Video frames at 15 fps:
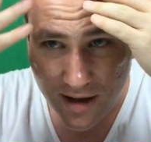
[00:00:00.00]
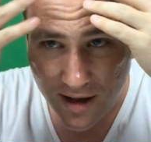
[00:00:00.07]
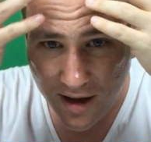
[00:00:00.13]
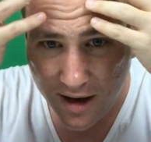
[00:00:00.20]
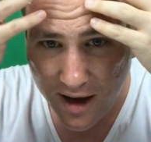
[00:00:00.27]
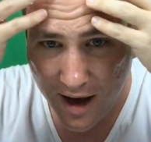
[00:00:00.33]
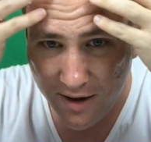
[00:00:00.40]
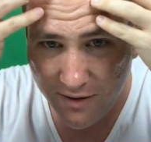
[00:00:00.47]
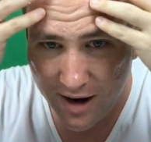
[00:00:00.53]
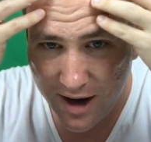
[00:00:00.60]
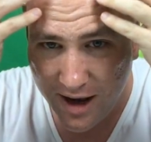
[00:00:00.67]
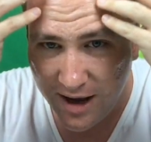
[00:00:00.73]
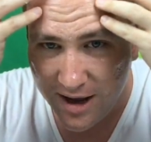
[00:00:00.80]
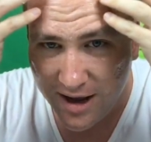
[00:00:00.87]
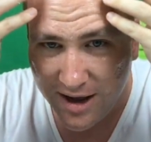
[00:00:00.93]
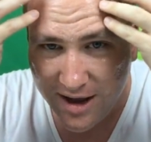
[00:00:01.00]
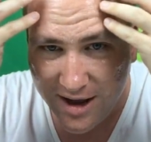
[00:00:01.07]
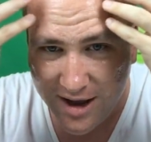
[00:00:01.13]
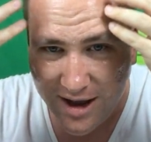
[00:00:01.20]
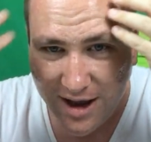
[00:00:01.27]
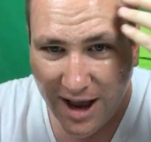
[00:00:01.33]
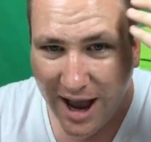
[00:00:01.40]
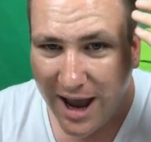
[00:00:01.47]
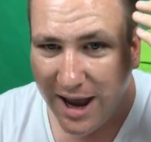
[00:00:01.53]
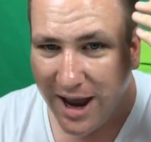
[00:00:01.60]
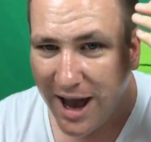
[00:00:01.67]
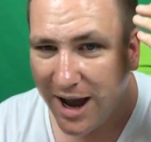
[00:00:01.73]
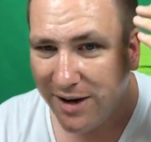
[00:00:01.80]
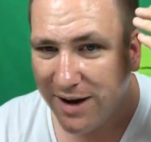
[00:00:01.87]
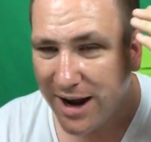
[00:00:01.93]
Okay, ready? Hey,
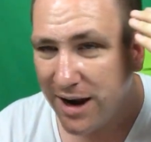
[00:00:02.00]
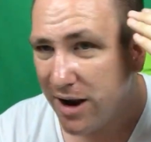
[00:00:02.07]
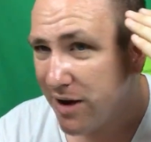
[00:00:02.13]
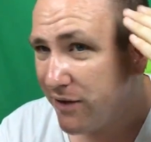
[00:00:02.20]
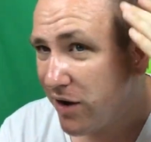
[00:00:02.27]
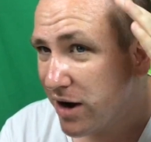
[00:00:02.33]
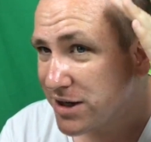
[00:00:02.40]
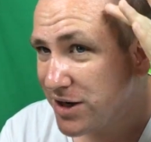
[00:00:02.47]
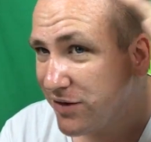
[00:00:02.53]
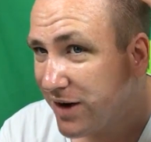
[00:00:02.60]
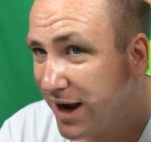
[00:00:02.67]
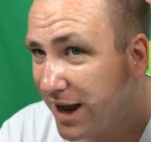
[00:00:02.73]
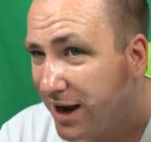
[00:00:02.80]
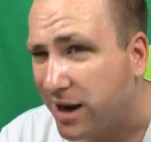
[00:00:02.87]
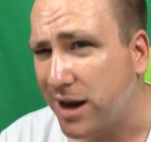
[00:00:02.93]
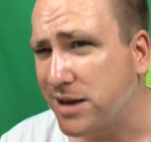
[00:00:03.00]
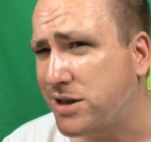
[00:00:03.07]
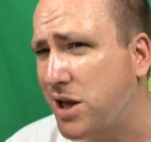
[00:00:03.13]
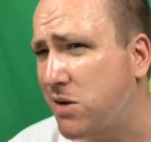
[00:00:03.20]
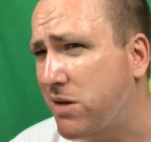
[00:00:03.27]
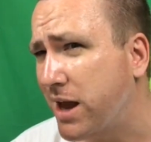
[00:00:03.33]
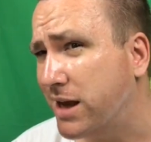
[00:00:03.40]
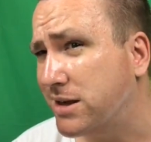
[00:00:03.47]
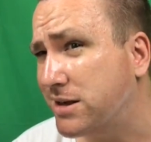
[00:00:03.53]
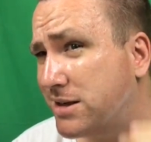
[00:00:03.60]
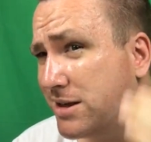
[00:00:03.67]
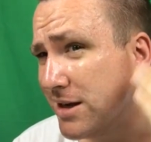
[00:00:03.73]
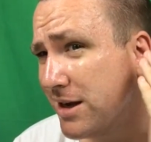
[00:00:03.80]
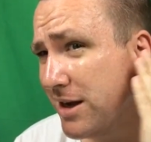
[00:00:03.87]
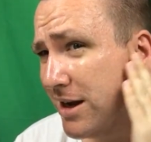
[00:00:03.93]
Grandad Vlogs, you ready? Let's do
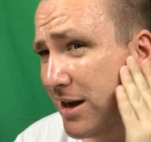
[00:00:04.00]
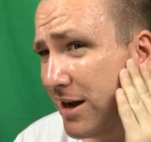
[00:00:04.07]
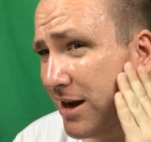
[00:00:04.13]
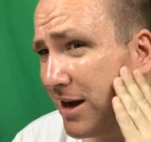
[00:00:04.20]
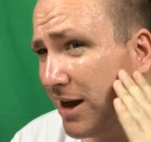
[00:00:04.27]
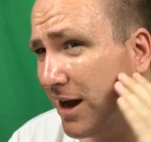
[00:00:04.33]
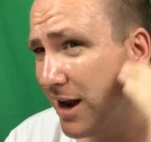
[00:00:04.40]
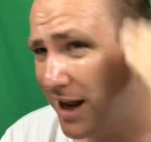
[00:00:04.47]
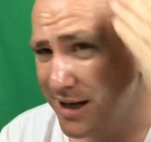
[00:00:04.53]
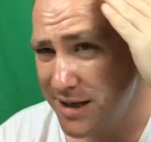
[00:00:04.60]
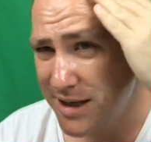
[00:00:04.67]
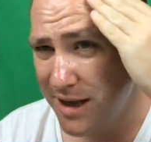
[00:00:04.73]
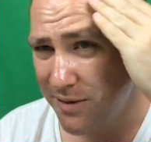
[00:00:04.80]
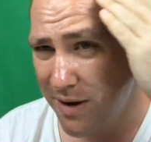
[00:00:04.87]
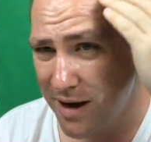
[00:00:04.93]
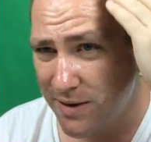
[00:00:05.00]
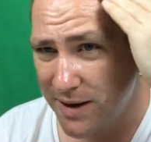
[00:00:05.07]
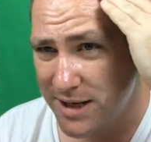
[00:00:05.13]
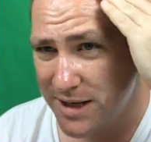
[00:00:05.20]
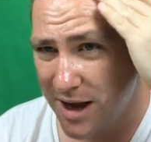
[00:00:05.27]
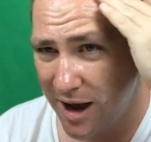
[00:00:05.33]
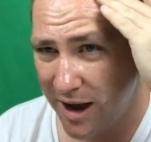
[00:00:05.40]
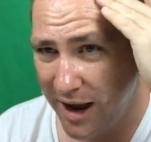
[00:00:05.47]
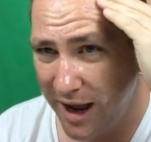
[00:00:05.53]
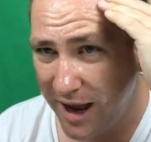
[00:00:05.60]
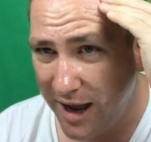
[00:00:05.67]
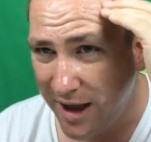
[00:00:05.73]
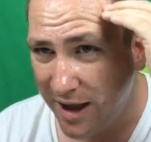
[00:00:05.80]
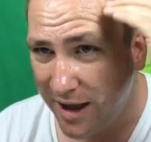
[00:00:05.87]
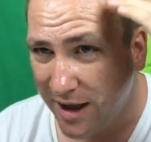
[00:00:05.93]
this. Let's... Where do I start?
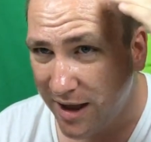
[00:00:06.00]
Here?